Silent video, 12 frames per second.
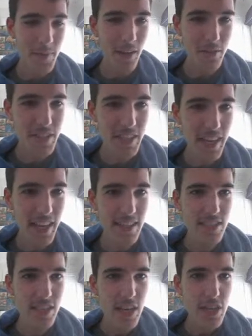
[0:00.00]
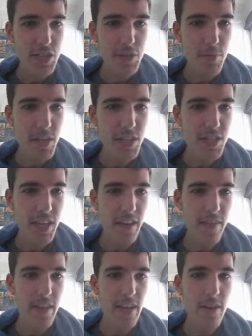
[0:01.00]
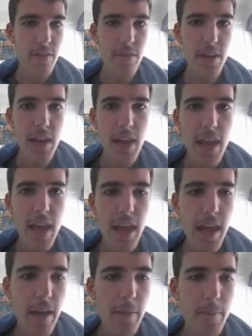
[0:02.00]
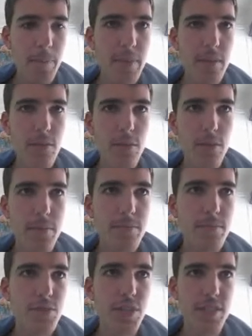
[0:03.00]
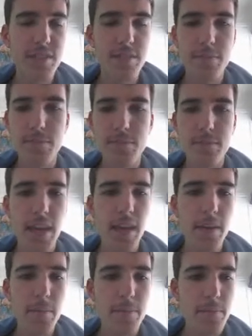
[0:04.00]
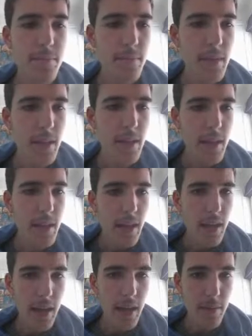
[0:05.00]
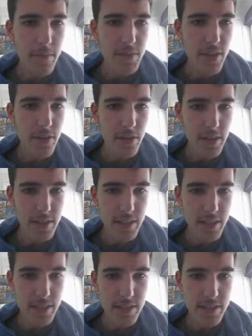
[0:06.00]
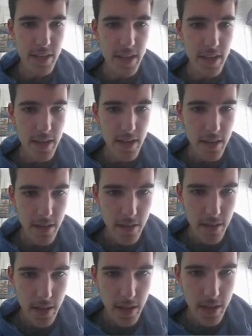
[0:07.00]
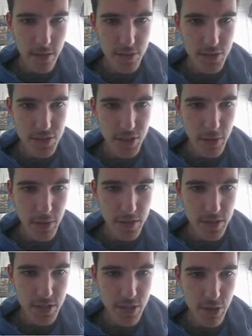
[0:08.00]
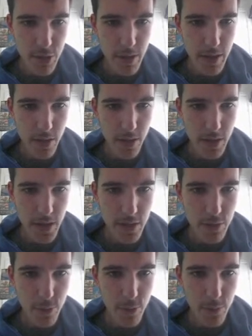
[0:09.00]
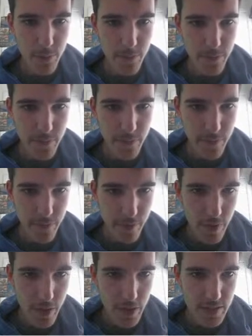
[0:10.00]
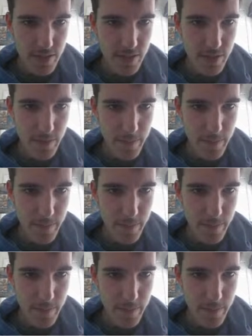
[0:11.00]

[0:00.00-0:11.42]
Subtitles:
I'll share this spreadsheet at the end of it, or just, yeah, so you guys can see. And it looks like we got 2 on equal first.